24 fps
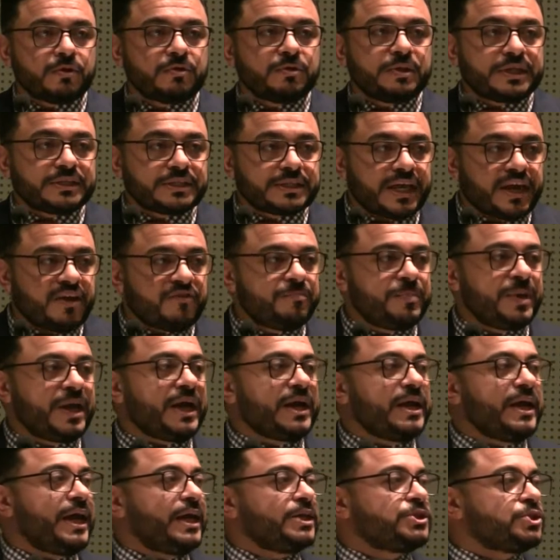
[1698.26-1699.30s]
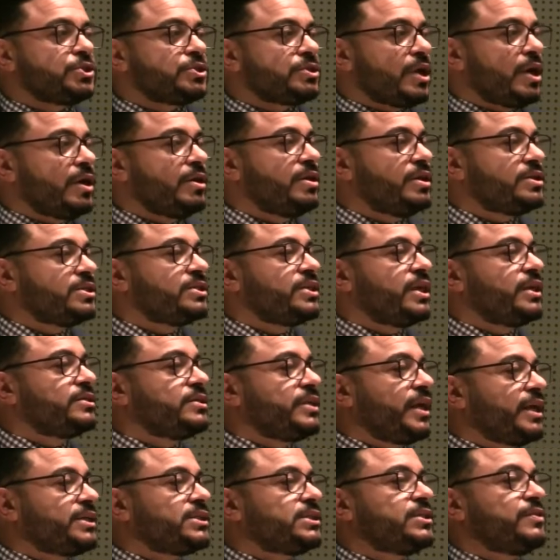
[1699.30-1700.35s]
This FBI agent on the
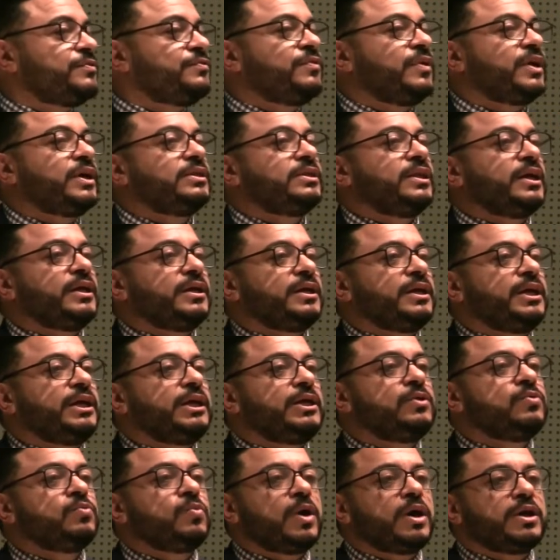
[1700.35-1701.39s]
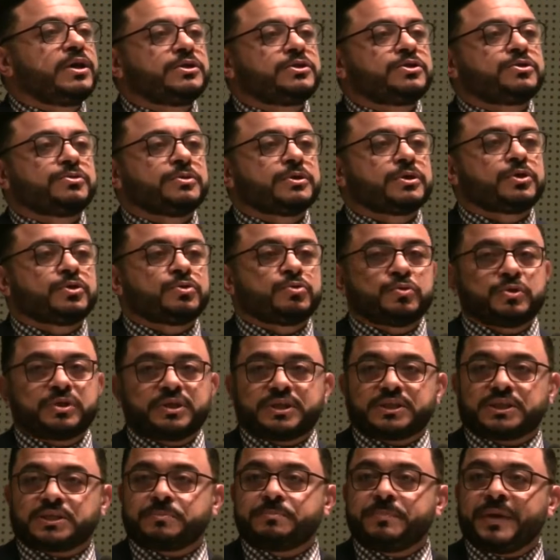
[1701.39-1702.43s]
stand testified that he wanted to recruit
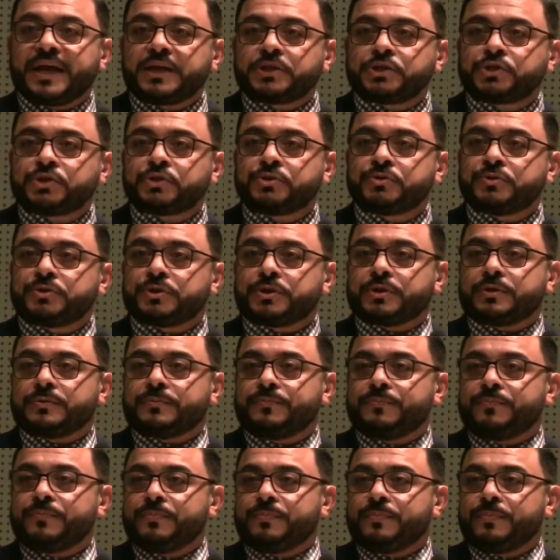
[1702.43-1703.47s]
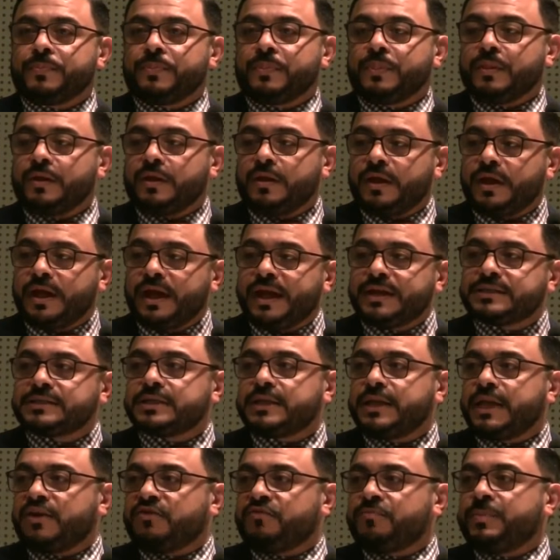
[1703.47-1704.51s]
this mass shooter as
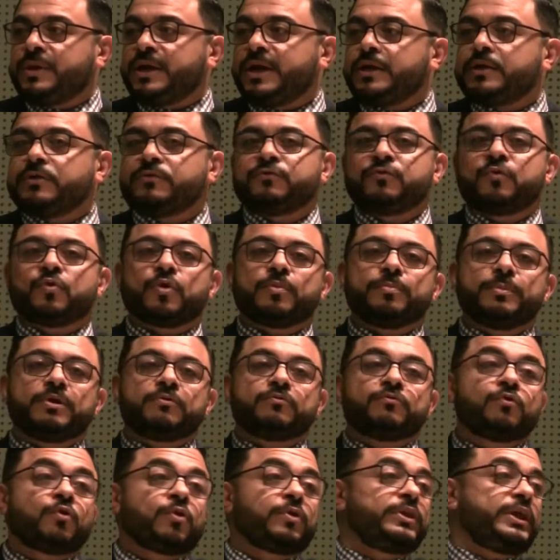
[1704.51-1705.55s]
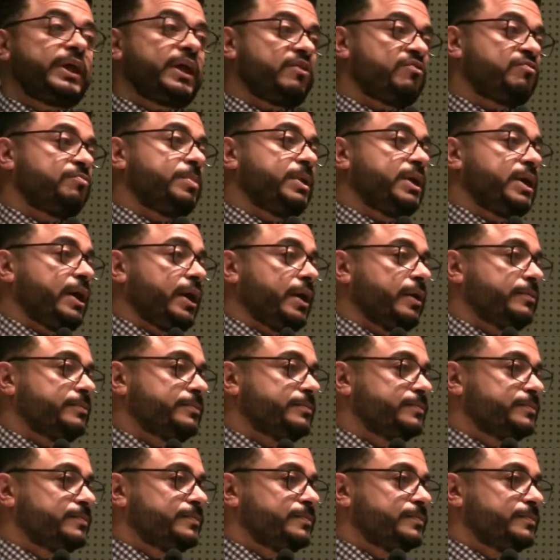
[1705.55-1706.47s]
an FBI informant for the FBI.